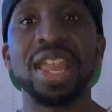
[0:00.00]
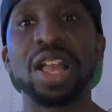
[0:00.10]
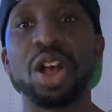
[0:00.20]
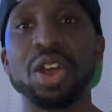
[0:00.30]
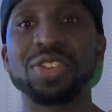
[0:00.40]
And
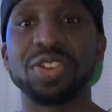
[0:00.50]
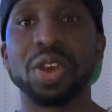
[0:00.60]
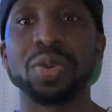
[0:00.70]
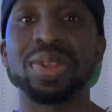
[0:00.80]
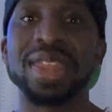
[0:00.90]

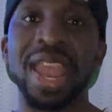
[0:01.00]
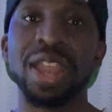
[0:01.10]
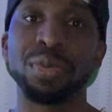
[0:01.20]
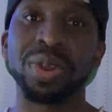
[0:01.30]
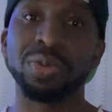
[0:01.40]
also,
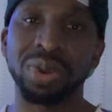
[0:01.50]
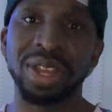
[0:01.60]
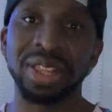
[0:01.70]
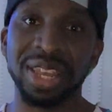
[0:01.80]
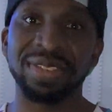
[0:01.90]
they
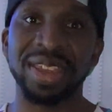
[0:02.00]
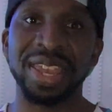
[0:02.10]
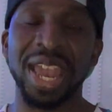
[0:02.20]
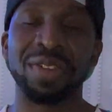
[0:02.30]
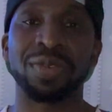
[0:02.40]
re-released the
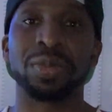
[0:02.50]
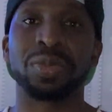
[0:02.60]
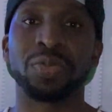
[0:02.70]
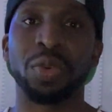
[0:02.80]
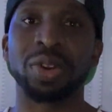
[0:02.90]
game
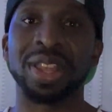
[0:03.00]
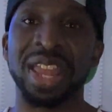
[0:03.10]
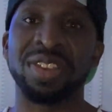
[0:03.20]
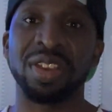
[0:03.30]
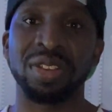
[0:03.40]
from for the
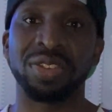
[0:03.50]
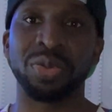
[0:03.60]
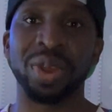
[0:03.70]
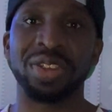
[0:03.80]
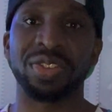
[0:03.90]
Nintendo
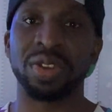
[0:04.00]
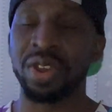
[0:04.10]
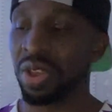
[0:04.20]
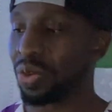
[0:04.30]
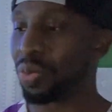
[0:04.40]
Switch
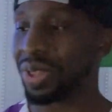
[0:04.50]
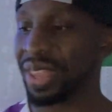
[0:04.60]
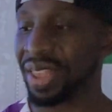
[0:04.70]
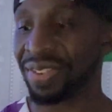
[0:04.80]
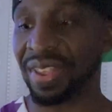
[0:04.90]
with
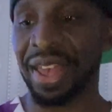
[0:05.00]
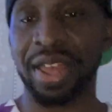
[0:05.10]
this